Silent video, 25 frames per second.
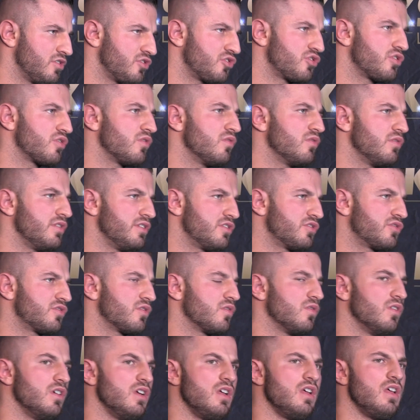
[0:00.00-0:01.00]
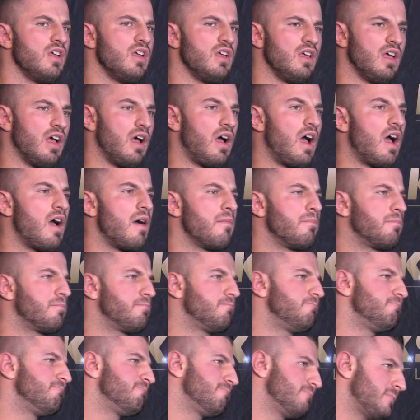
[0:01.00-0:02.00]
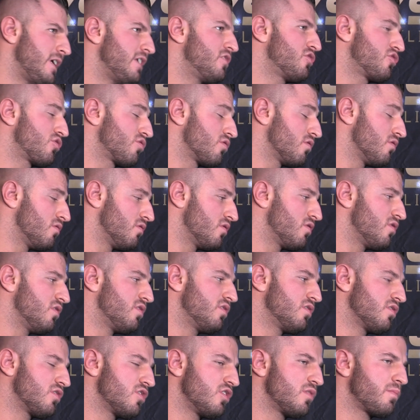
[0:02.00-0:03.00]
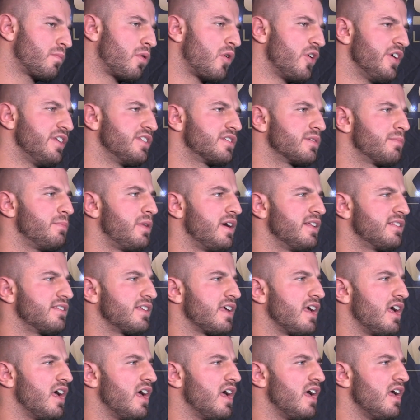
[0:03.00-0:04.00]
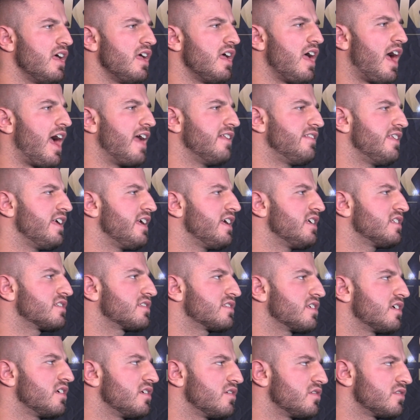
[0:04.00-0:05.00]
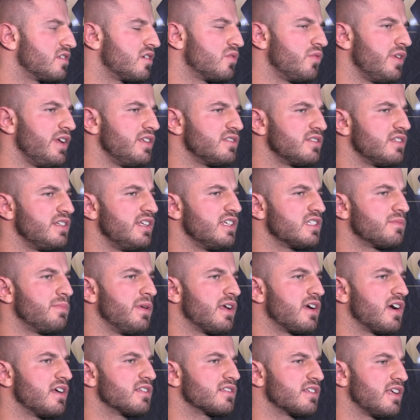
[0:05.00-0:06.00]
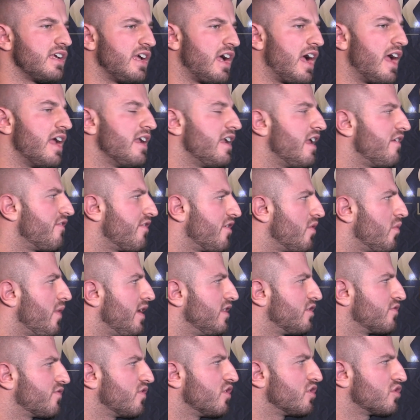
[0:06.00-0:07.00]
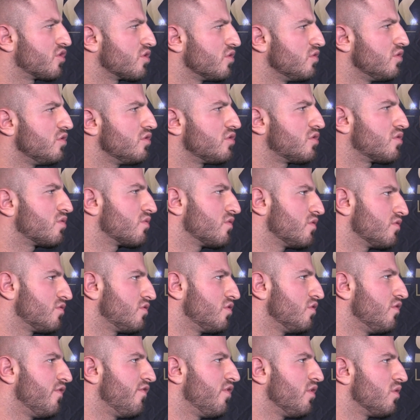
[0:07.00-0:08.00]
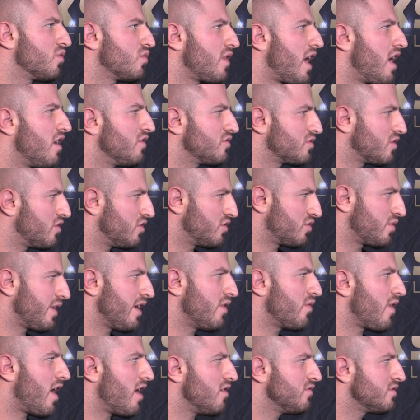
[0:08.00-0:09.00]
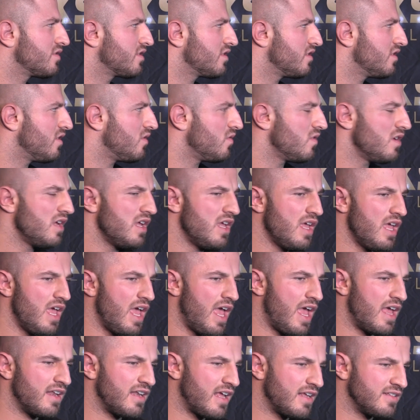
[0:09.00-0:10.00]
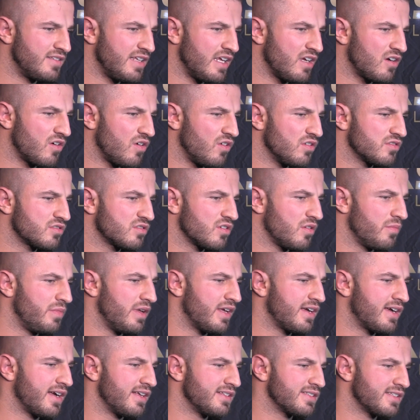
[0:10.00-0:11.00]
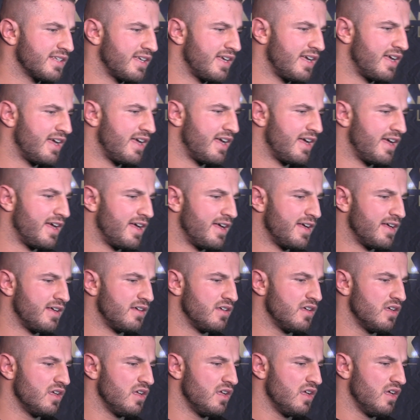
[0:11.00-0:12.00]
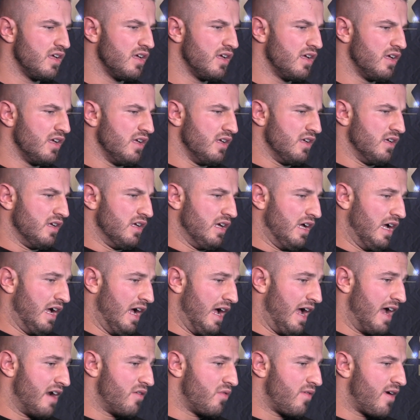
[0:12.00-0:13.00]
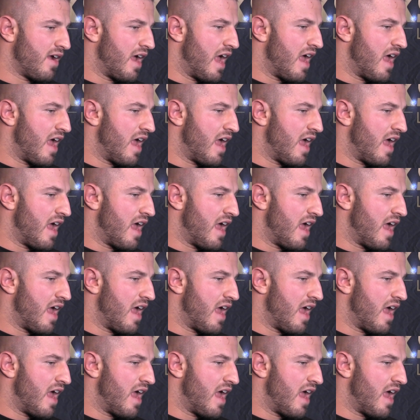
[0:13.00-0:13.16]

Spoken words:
It's true, it's true. It's true, good point, but I think it's the reason is because I never went for two full rounds or three rounds, you know, and I think also because I'd